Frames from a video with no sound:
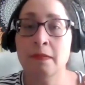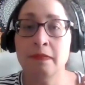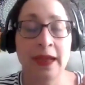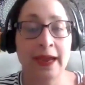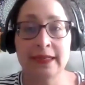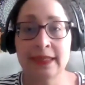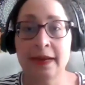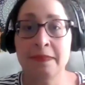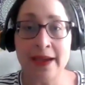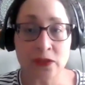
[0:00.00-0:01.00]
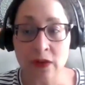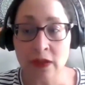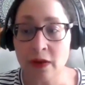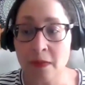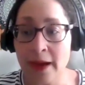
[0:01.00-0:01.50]
like I said, mastering
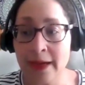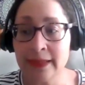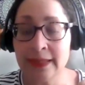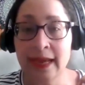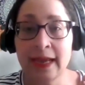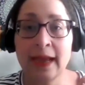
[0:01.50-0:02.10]
their mindset